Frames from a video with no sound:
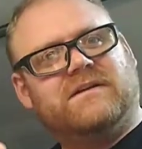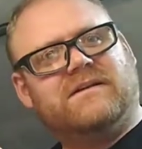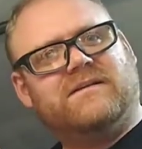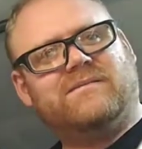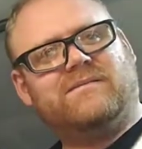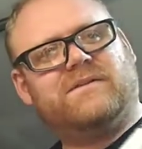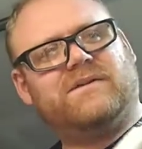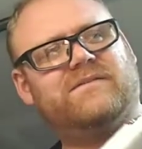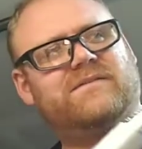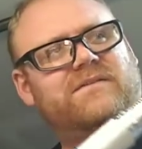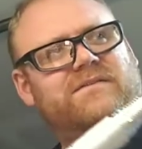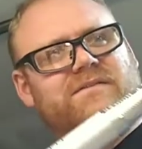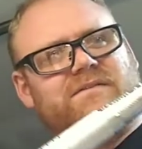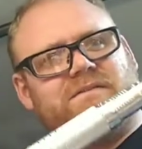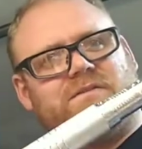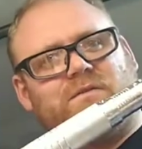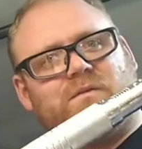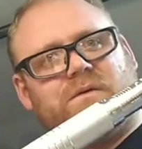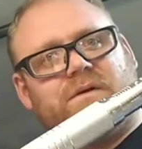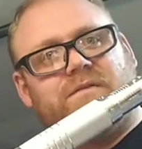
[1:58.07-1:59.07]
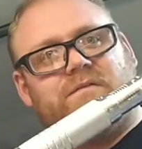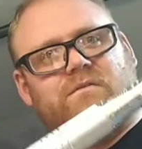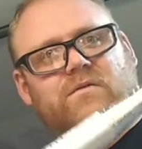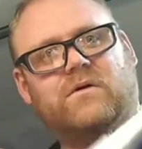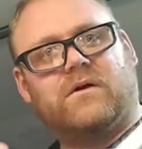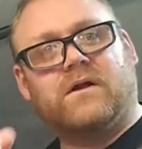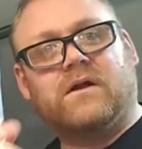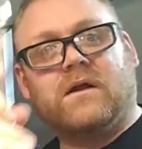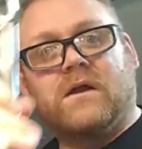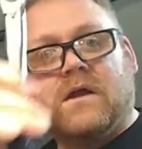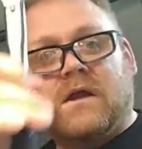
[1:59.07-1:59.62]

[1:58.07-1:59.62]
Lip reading: I believe this is a 24.